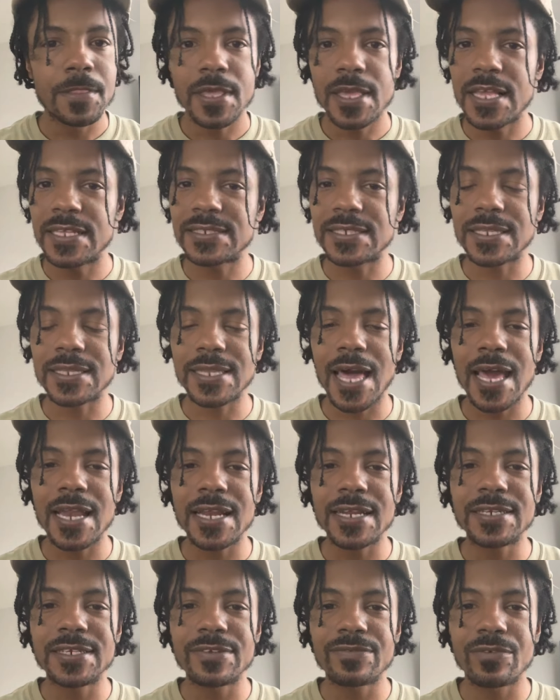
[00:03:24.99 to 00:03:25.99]
It's a lot
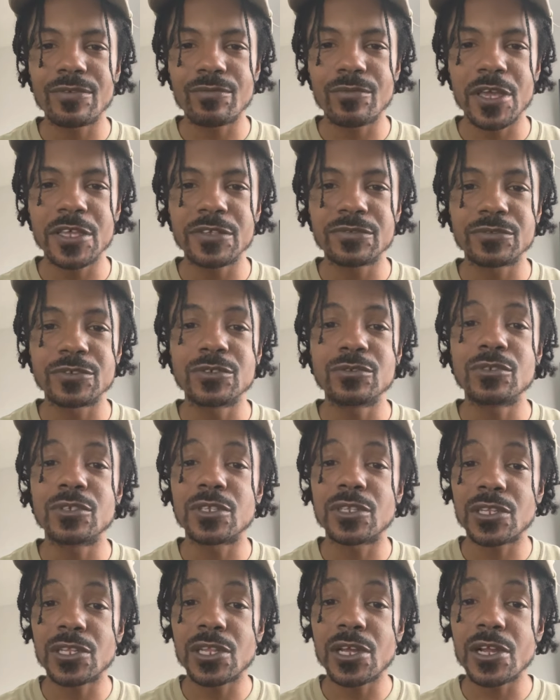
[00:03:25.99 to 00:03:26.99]
of different ways for you to
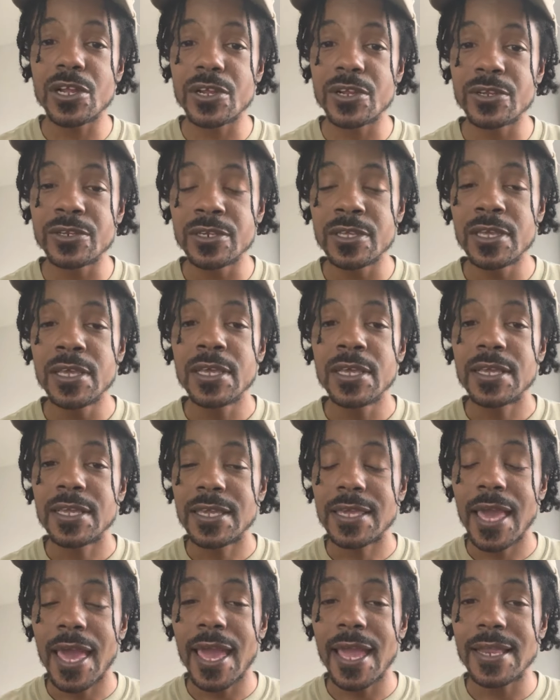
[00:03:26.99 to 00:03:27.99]
learn,
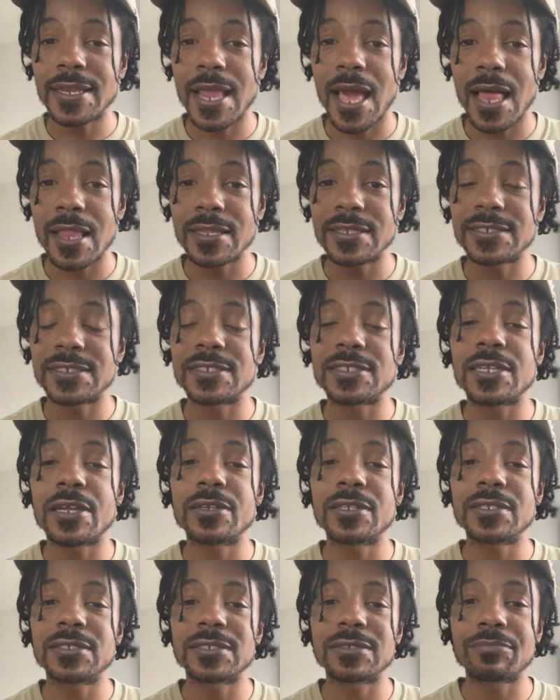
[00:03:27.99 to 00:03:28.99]
gain knowledge, and turn
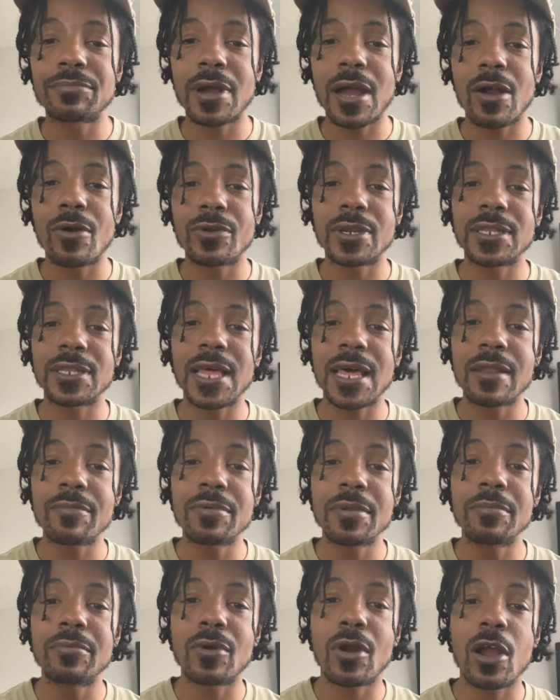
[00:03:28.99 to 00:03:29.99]
into power. And a lot of
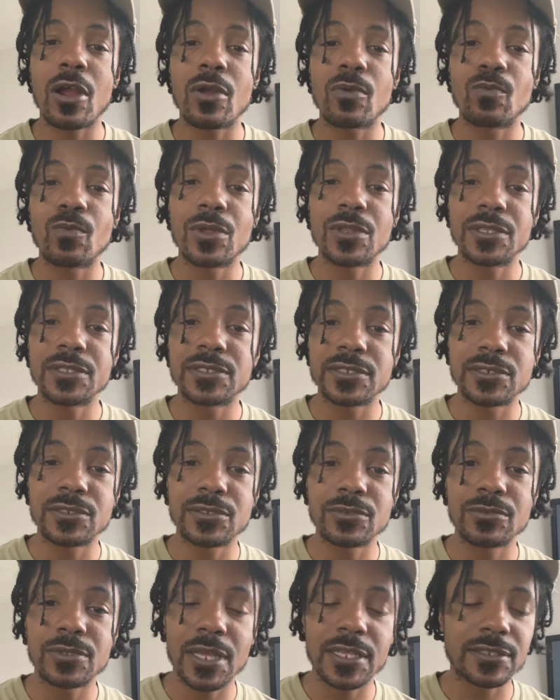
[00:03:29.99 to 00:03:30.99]
people aren't willing to
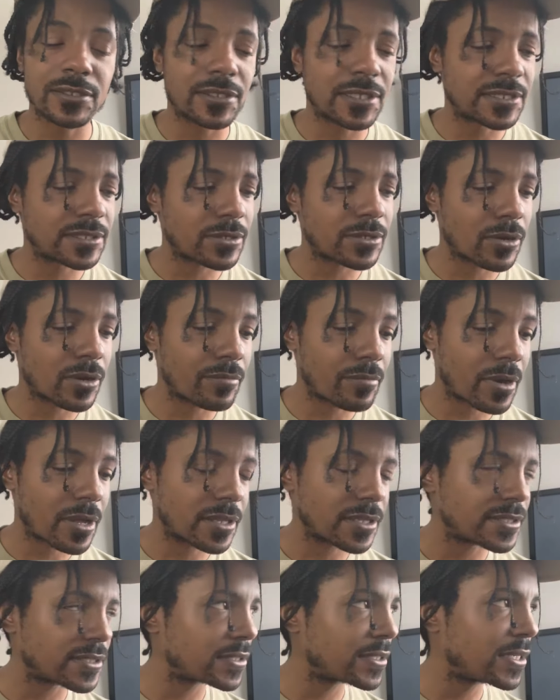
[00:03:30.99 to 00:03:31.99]
do that. So let's talk about
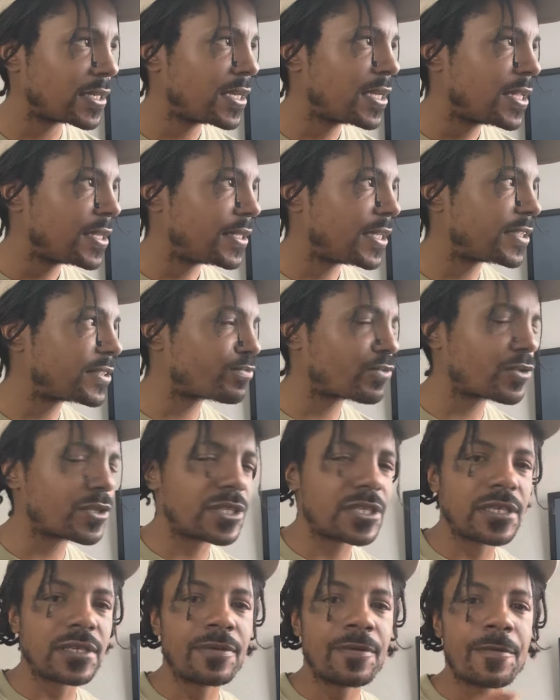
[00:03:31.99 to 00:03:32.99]
it. Let's let's
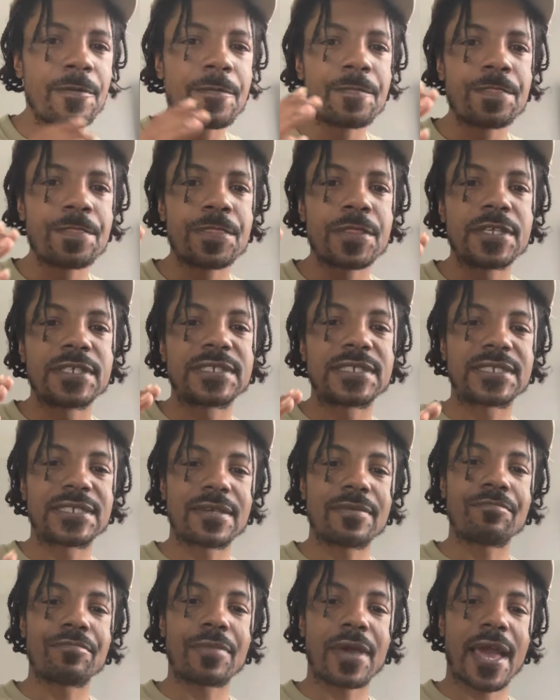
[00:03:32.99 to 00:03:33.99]
really
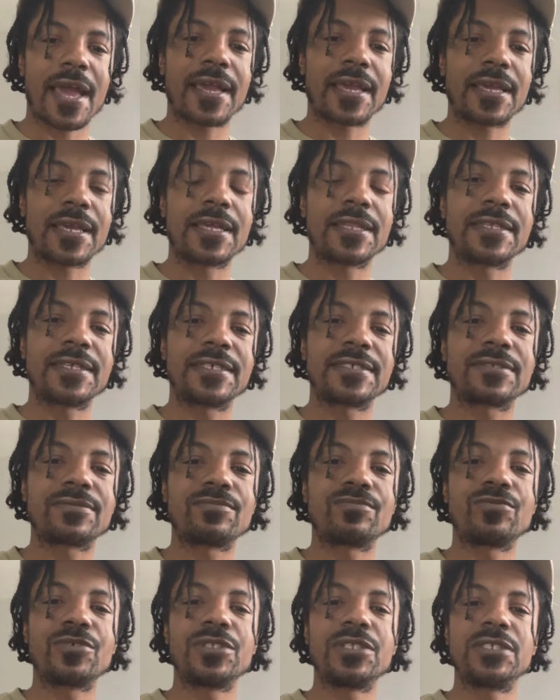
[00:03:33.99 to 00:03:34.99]
sit back and
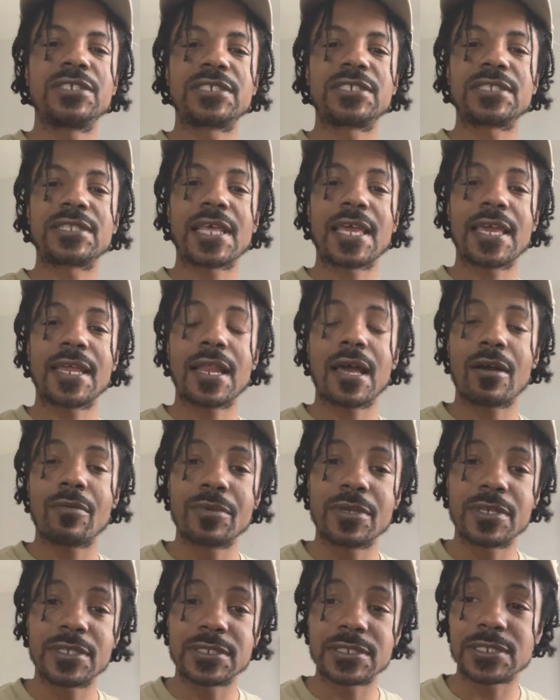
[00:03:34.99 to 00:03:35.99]
let's really just lay it out
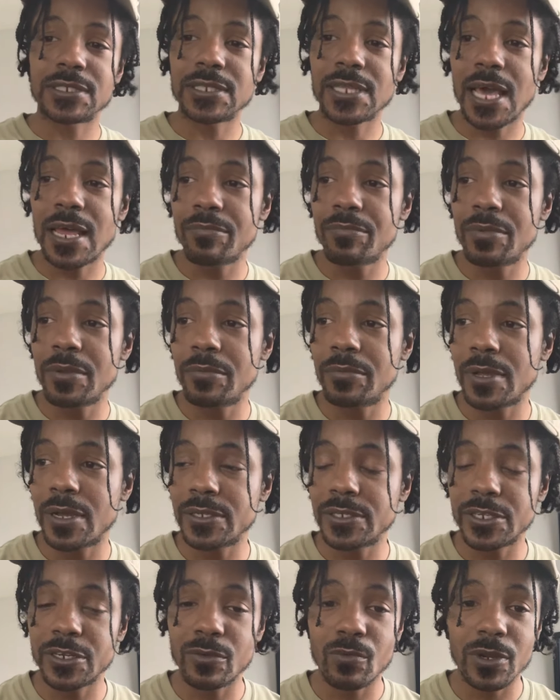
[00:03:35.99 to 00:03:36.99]
because there's a lot of people
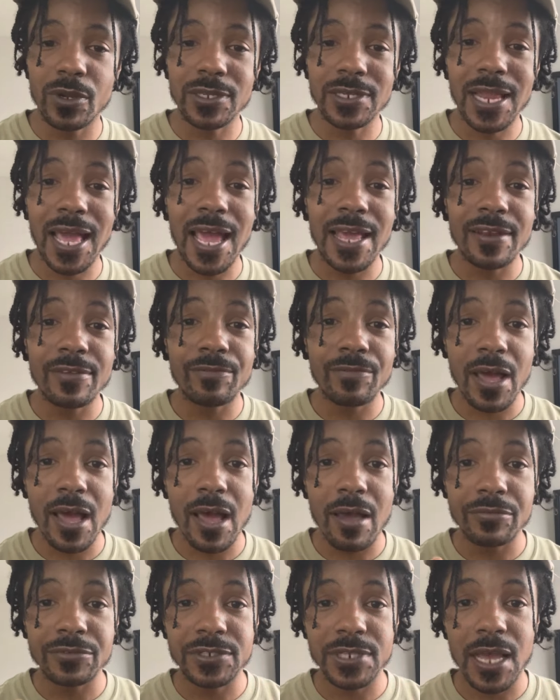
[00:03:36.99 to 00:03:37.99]
out there that work nine to
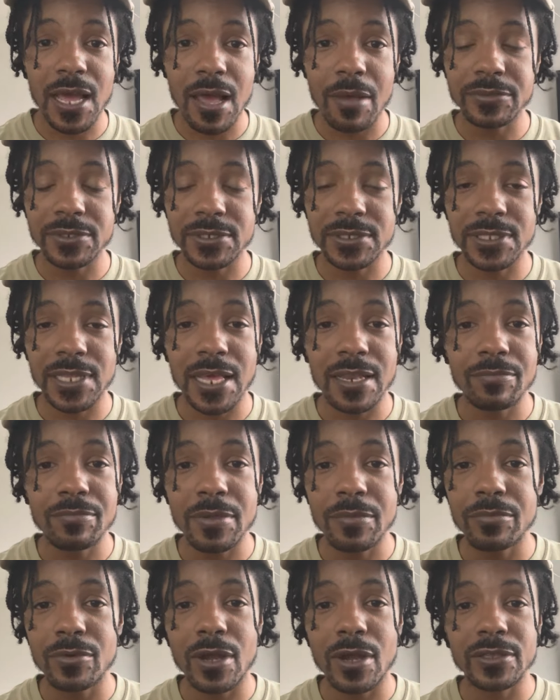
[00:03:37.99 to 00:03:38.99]
five jobs. There's a lot of
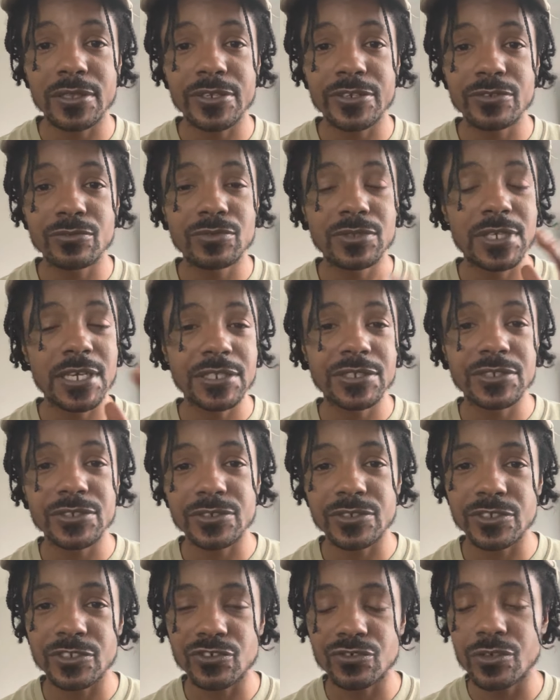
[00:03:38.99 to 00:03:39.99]
people out there,
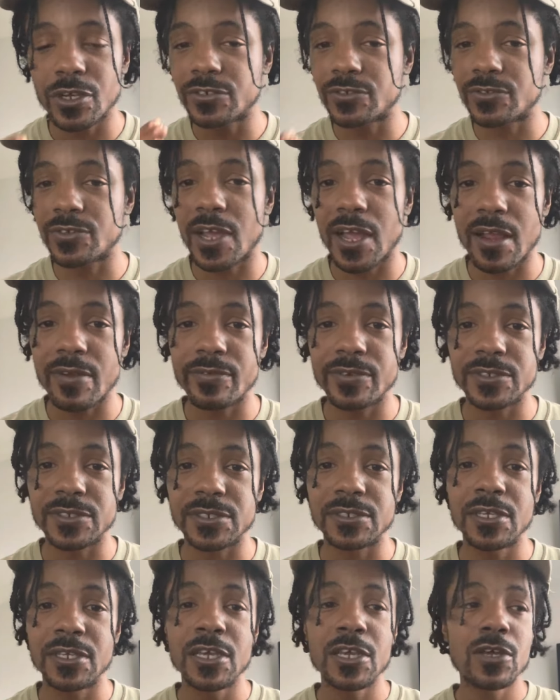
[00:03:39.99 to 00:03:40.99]
teachers and truck drivers,
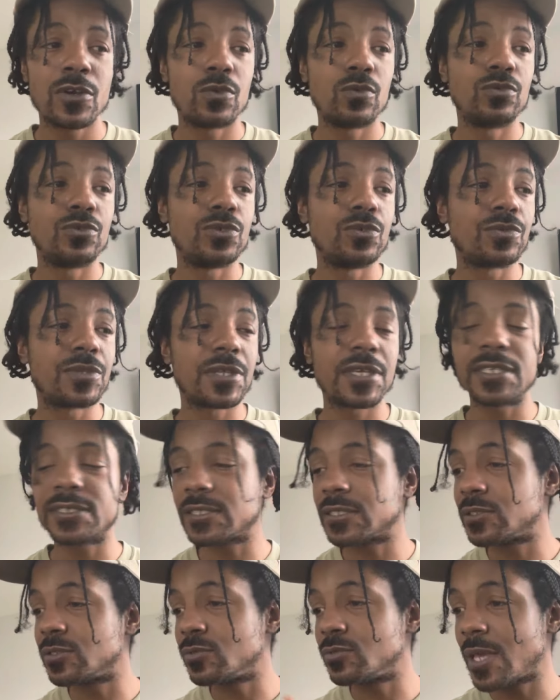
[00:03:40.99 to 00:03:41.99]
and who do this
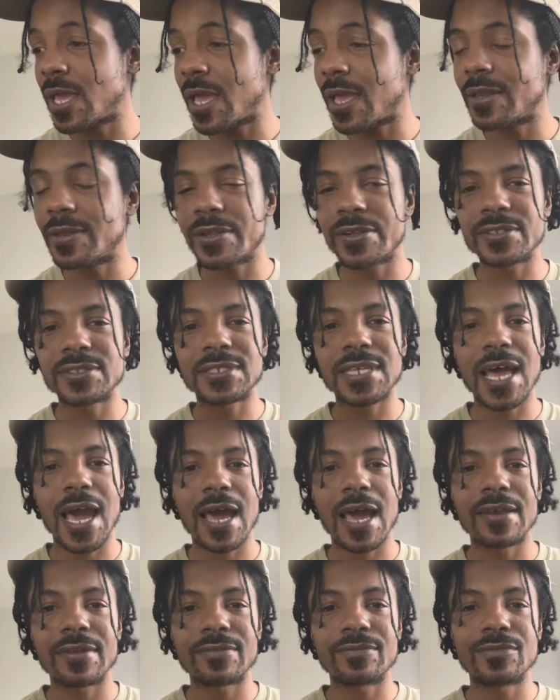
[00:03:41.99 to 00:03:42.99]
and do that, and they're
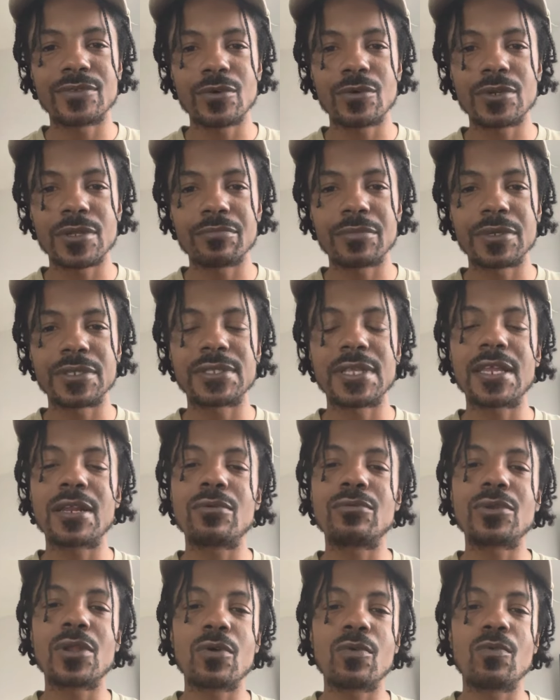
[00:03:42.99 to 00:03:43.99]
tired of doing it, but they
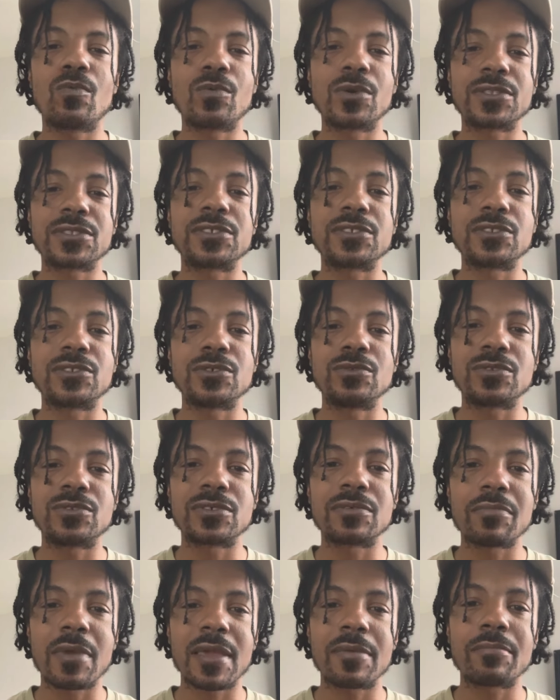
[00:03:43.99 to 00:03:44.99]
don't know what to do
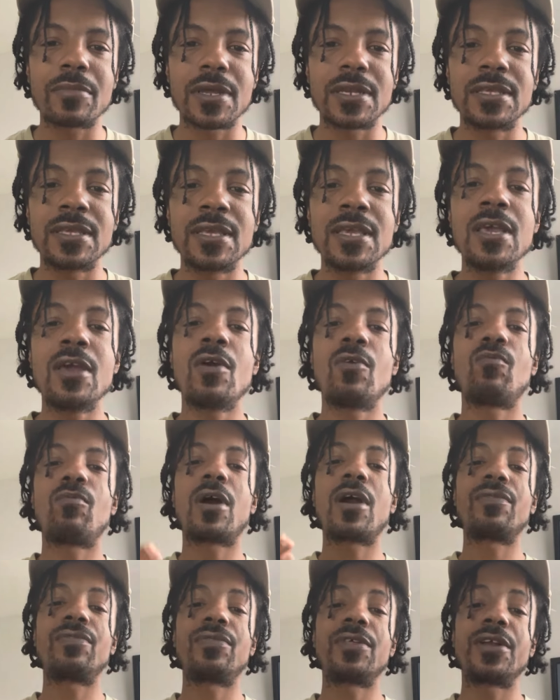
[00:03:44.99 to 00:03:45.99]
to make money
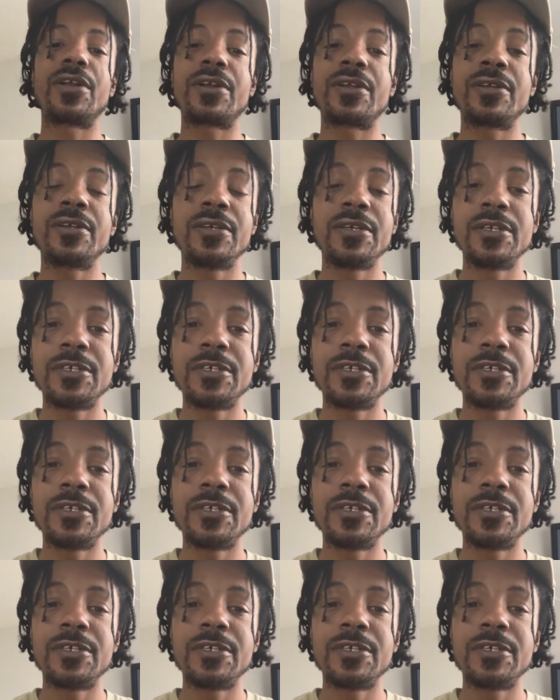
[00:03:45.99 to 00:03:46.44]
while they're